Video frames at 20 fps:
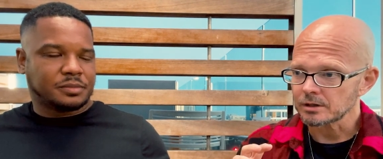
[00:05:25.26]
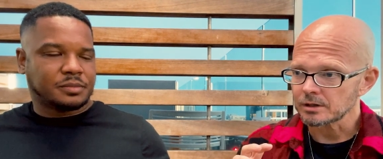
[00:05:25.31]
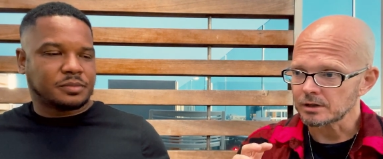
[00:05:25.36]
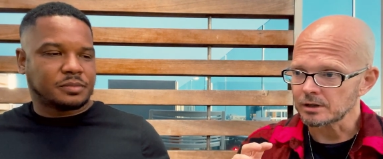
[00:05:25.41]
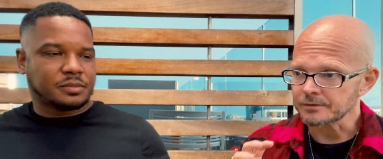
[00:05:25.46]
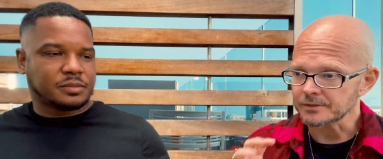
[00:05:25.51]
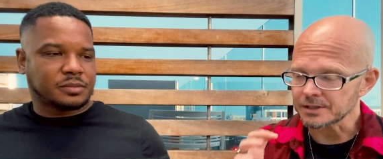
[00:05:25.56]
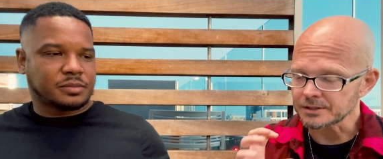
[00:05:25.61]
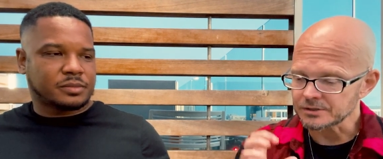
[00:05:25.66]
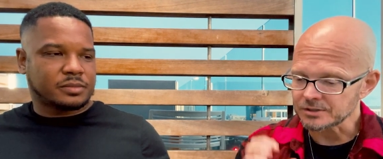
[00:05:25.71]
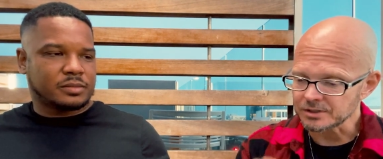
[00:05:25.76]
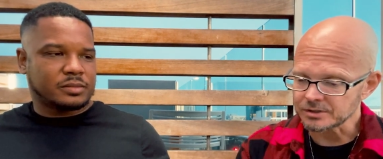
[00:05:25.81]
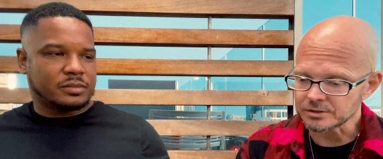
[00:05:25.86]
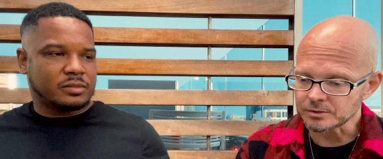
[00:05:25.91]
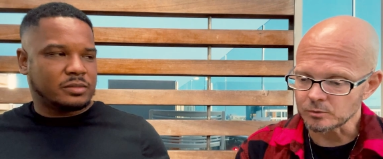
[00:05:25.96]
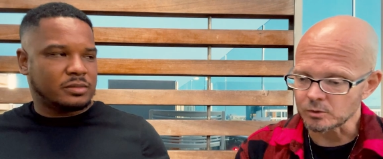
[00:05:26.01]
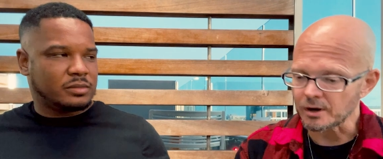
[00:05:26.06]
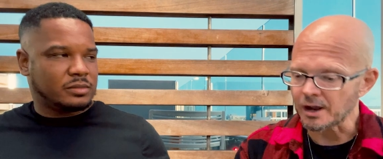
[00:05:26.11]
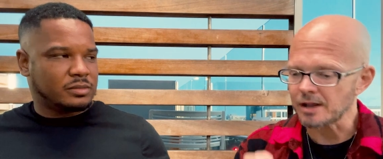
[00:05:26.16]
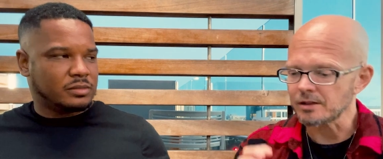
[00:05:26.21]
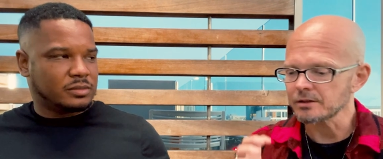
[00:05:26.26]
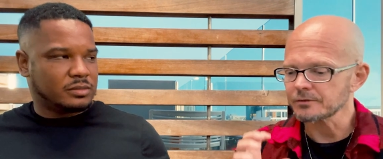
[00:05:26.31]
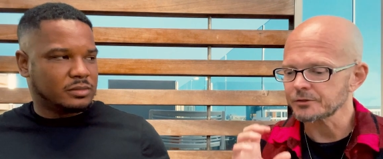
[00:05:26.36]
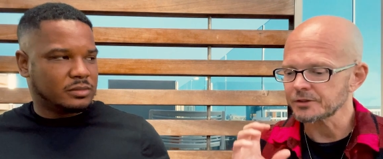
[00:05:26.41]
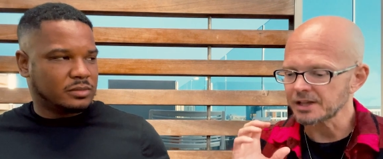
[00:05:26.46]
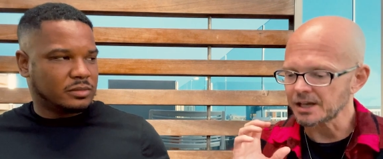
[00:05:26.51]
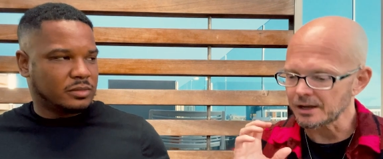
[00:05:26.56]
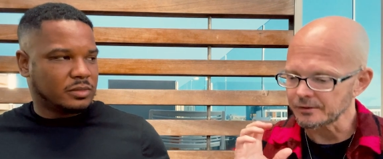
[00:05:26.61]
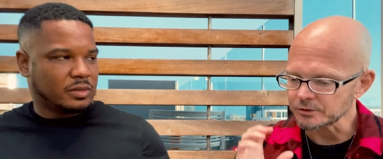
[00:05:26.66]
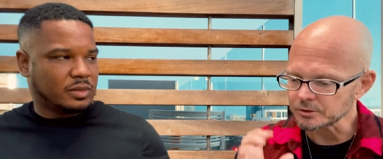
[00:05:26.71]
Speaker 1: of consistent work? How long for the
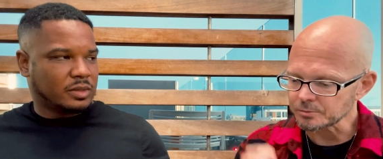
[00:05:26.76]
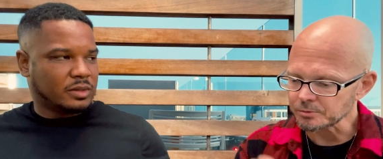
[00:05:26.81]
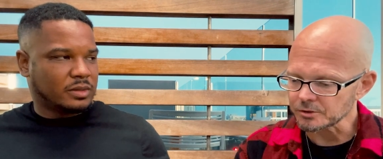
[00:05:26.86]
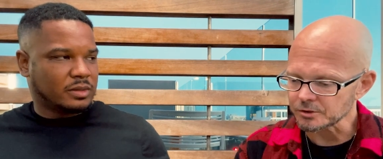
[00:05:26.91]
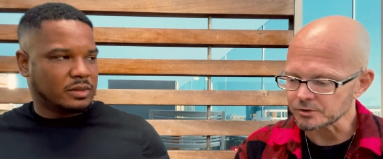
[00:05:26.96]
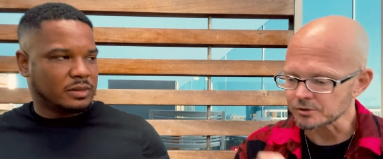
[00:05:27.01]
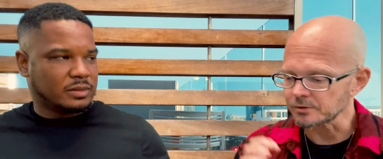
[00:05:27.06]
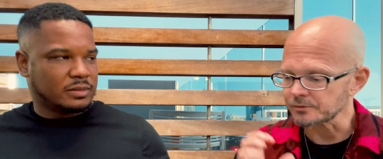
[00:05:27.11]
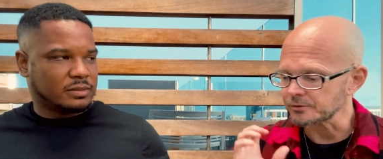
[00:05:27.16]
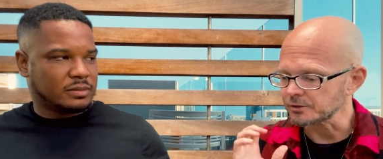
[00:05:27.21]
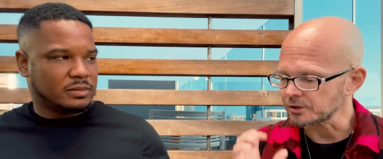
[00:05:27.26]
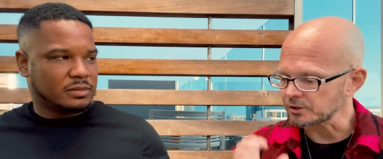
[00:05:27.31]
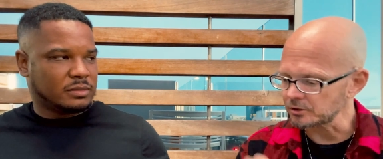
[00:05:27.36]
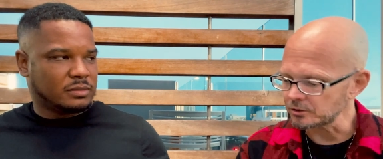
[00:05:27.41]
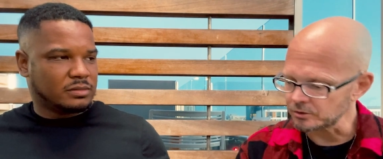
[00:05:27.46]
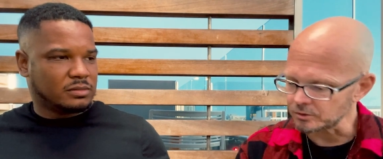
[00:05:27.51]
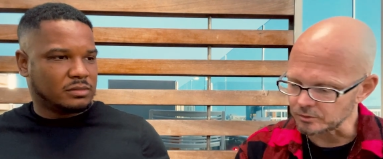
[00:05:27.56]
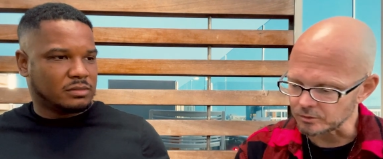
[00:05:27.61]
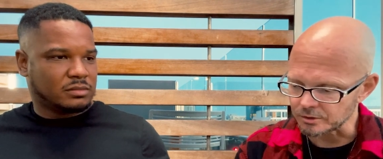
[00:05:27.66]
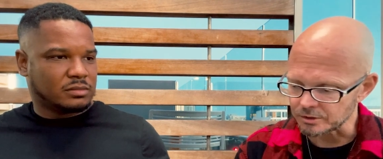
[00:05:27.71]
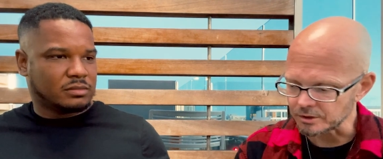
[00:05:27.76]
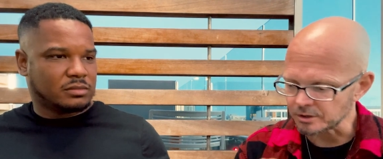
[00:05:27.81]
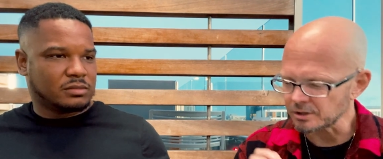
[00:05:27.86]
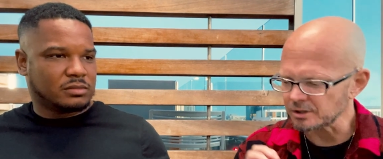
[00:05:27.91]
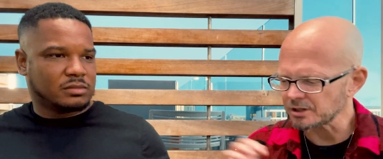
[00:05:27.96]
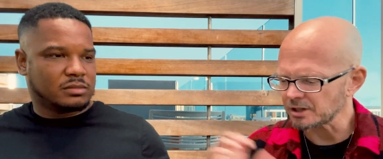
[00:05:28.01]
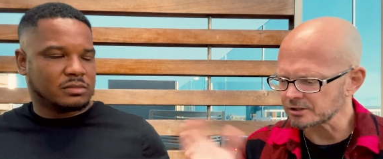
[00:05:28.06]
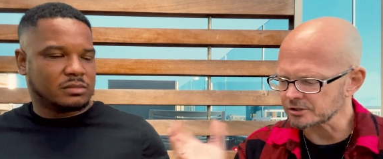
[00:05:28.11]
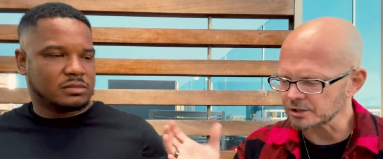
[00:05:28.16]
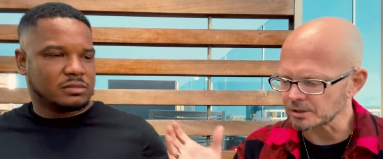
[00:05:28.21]
average person or for you? You
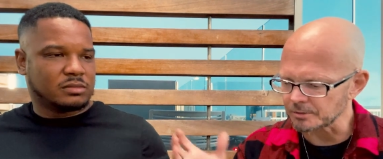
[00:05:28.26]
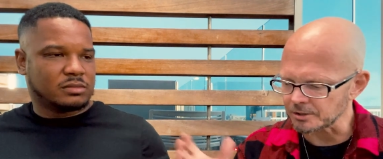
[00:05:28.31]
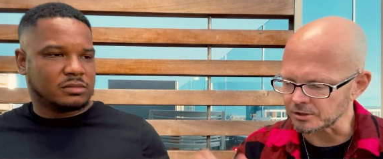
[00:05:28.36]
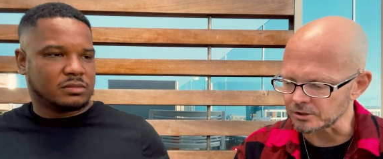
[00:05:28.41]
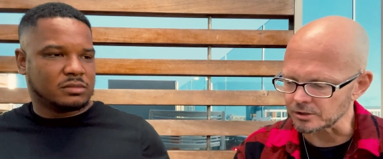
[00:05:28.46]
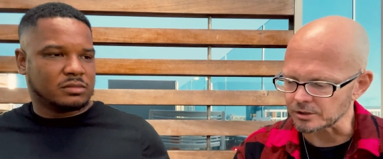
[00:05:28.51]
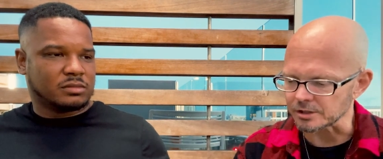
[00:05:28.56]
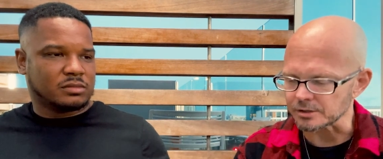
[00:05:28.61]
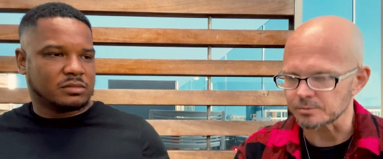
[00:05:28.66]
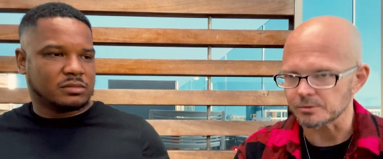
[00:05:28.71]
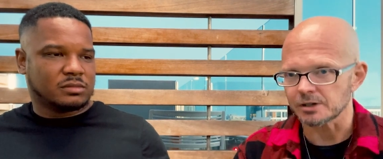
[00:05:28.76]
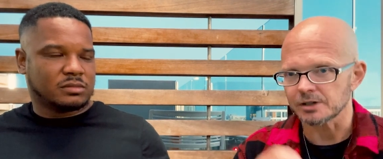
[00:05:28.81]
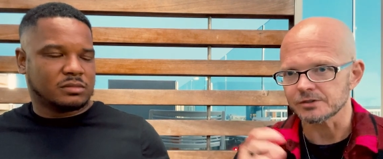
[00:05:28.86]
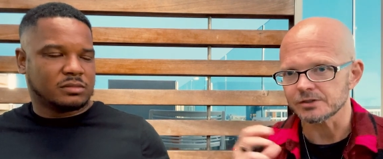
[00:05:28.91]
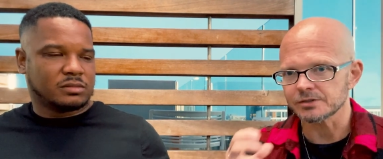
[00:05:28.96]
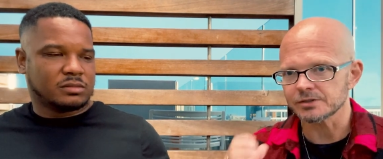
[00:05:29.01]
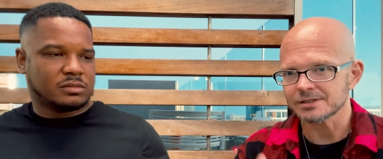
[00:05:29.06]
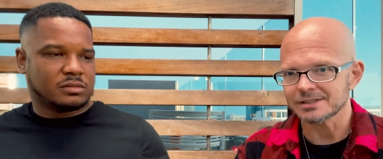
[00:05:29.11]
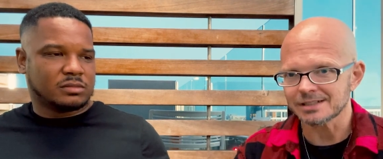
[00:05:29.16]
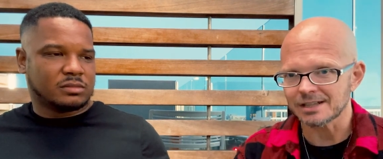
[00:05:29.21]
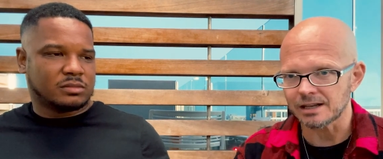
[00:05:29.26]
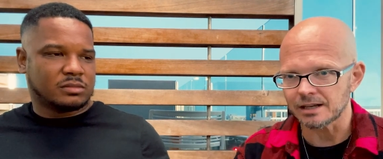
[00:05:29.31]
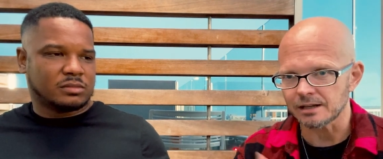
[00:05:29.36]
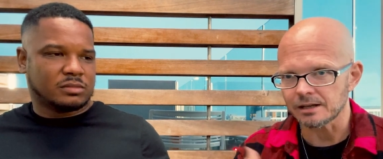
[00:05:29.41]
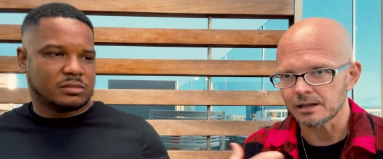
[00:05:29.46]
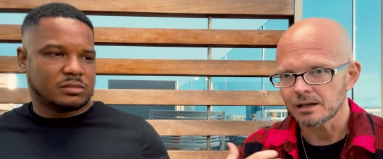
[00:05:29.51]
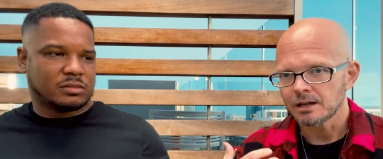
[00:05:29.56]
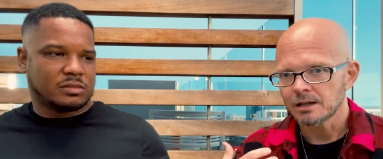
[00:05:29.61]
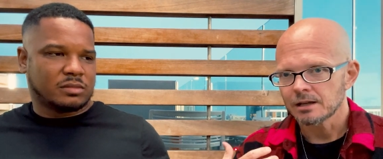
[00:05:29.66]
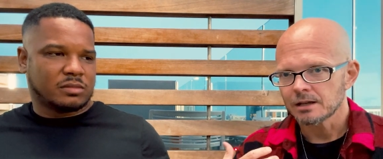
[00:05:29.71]
can share about your experience. Does it take?
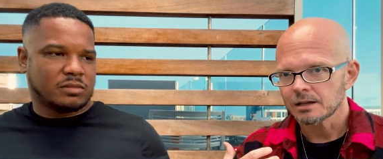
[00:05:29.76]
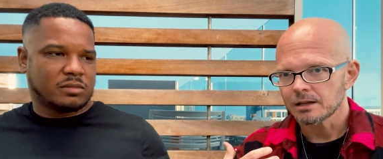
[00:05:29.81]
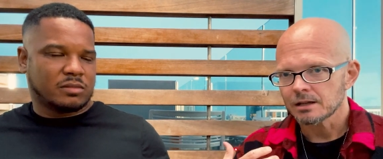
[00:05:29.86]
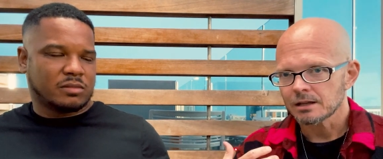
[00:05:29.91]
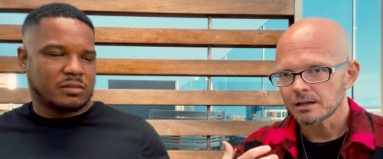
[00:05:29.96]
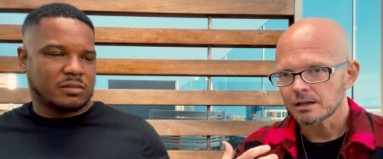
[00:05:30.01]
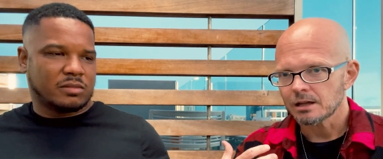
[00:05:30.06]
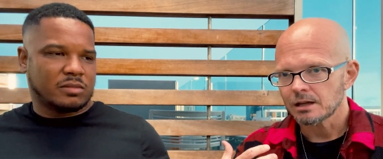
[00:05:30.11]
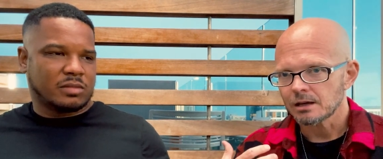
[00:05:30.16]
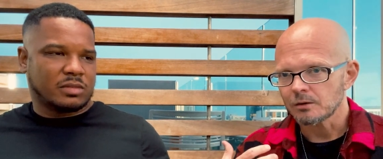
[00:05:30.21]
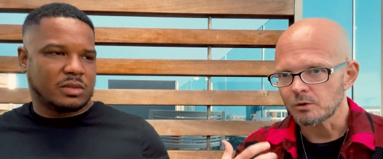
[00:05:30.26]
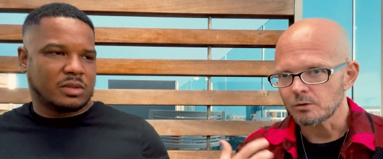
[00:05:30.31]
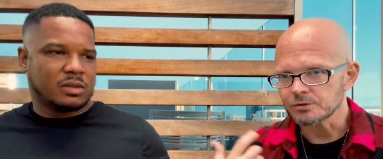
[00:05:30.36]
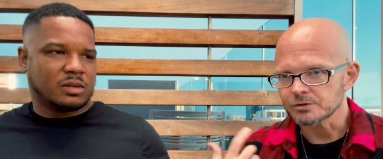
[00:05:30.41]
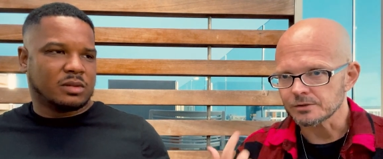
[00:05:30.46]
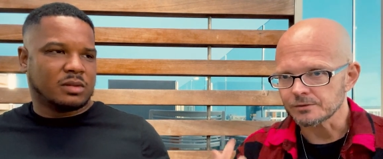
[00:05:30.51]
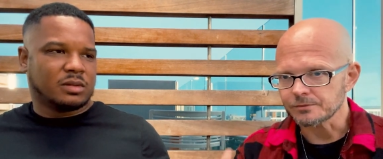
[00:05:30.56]
What was the